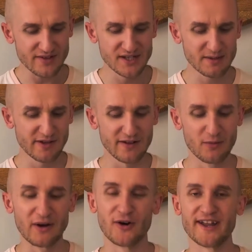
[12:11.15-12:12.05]
They seemed a
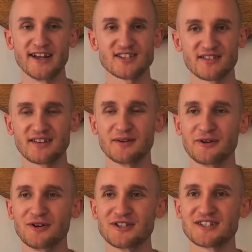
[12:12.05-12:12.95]
little bit on edge. I think they
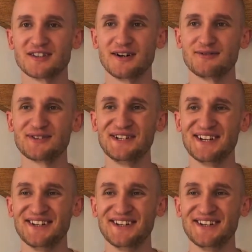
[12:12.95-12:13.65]
were on stuff.